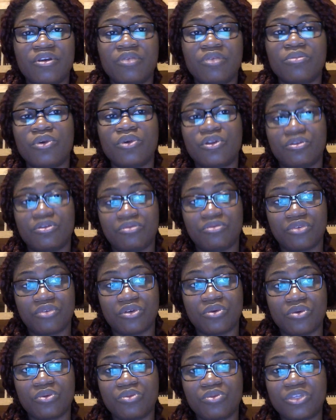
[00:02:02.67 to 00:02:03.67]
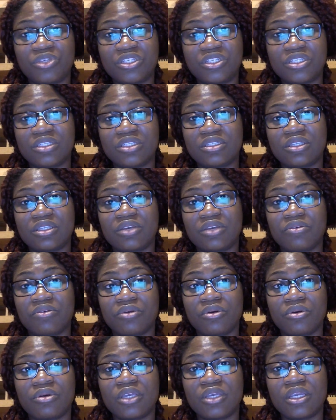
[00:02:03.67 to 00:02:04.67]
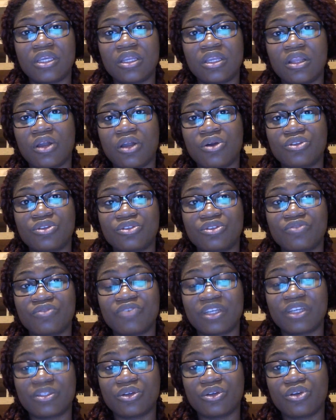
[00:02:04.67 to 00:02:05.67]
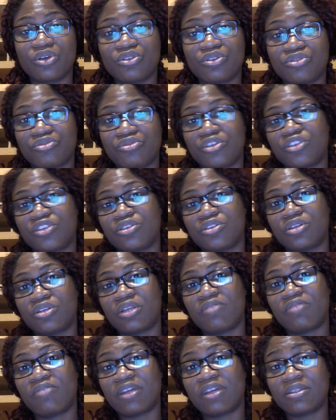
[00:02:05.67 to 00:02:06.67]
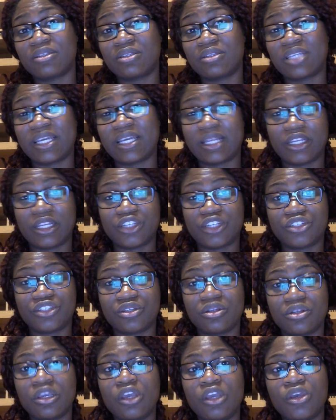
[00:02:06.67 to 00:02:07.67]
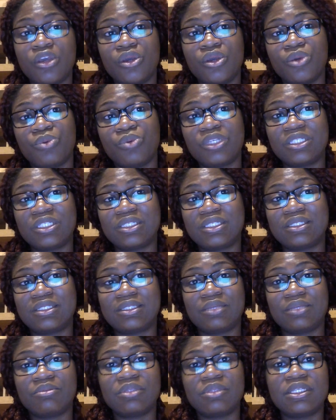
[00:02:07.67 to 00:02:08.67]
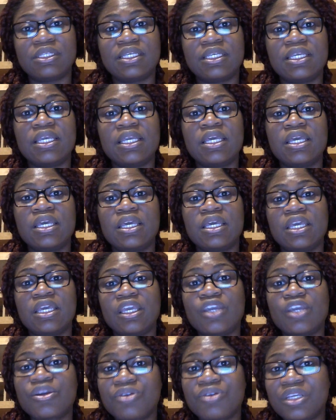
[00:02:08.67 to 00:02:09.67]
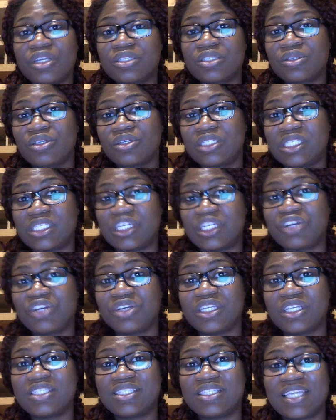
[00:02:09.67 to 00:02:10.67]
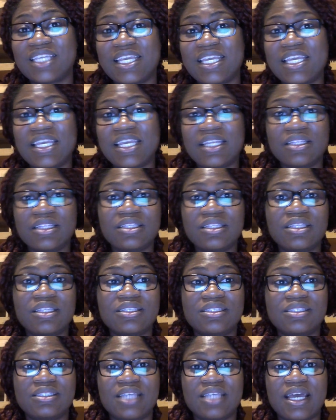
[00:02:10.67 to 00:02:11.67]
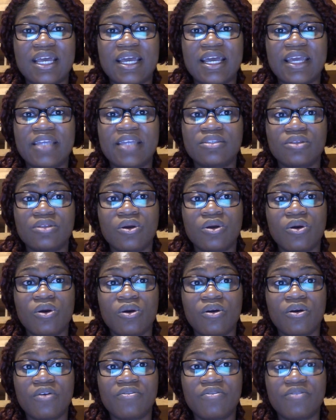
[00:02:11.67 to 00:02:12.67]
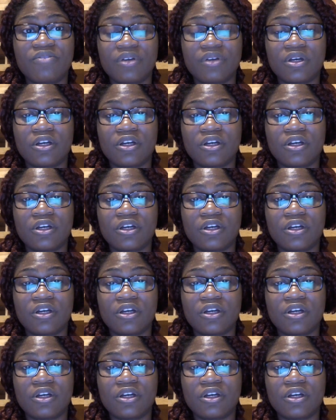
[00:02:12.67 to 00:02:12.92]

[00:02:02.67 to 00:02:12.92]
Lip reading: important role, which is their role in vasoconstriction and vasodilation, which is simply increase or decrease in the size of